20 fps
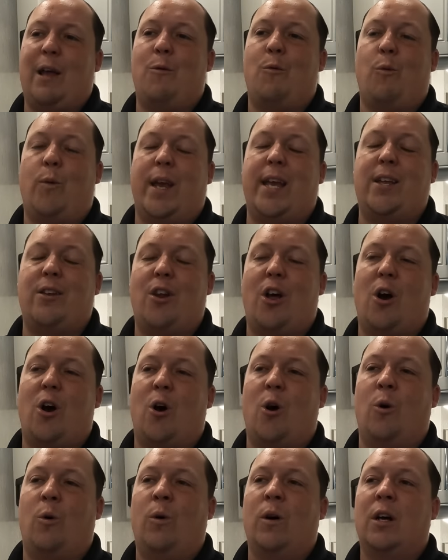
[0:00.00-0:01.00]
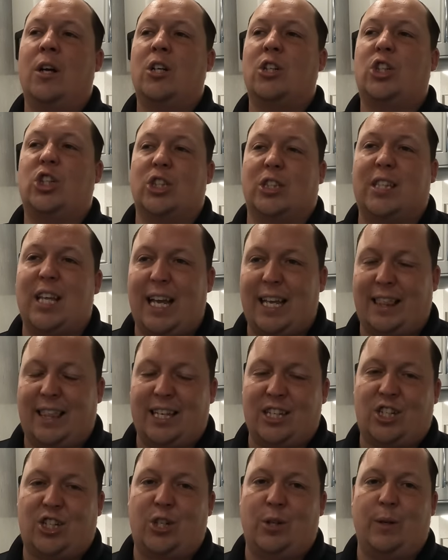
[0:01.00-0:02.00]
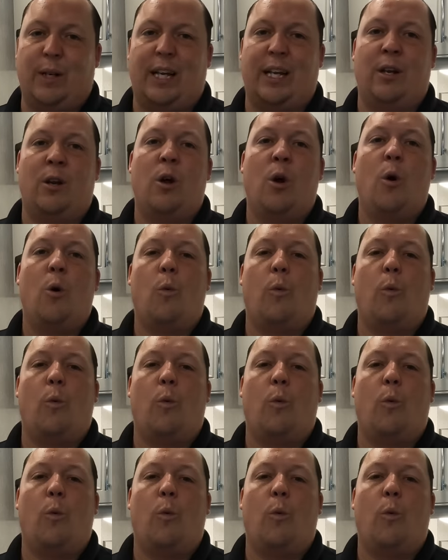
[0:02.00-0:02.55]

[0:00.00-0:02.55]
and we know, just like this unit,